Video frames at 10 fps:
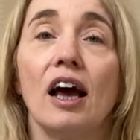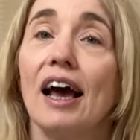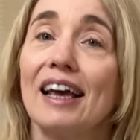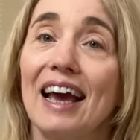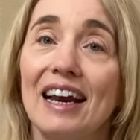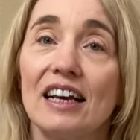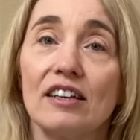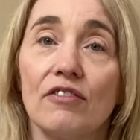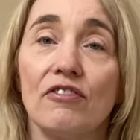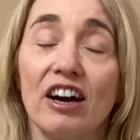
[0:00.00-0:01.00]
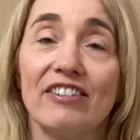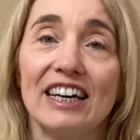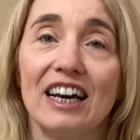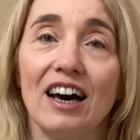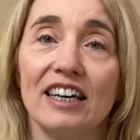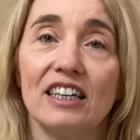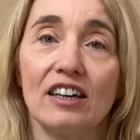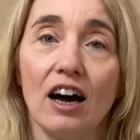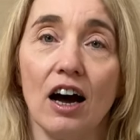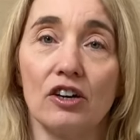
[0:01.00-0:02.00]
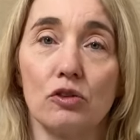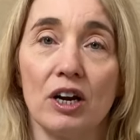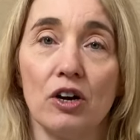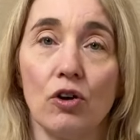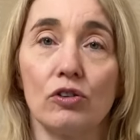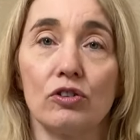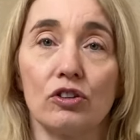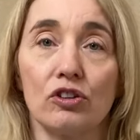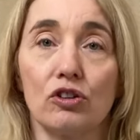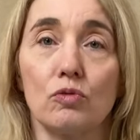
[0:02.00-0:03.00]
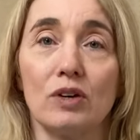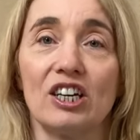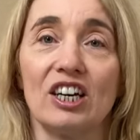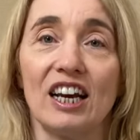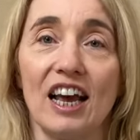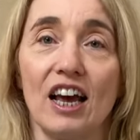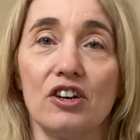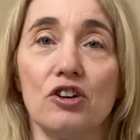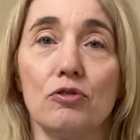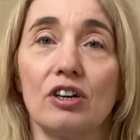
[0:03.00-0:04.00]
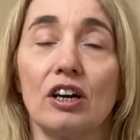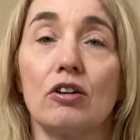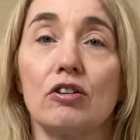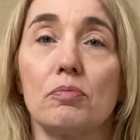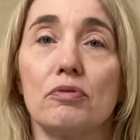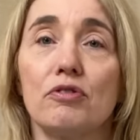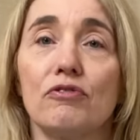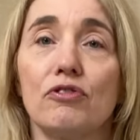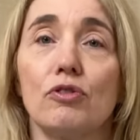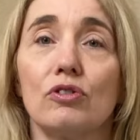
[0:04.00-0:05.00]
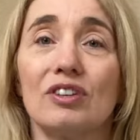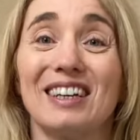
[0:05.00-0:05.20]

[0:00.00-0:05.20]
Again, it's a very light touch. We're not sort of squishing it and using a lot of brute force.